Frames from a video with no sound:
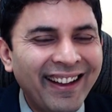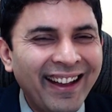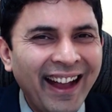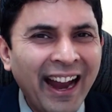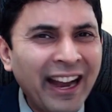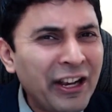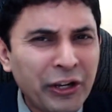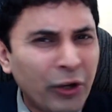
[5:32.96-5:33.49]

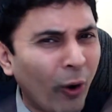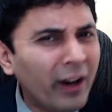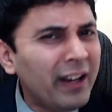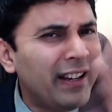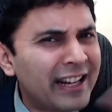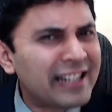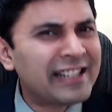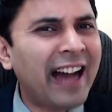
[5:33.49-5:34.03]
and
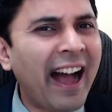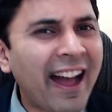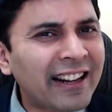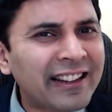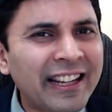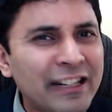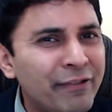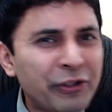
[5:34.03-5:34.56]
don't desire
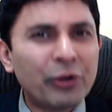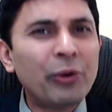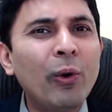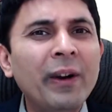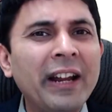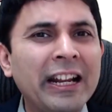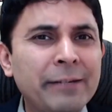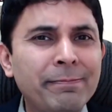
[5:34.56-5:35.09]
things which you
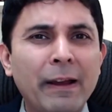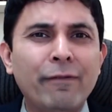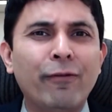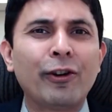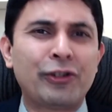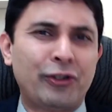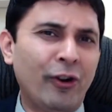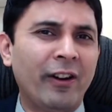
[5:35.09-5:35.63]
don't expect,
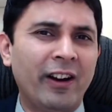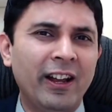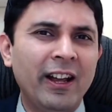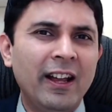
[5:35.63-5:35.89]
for sure.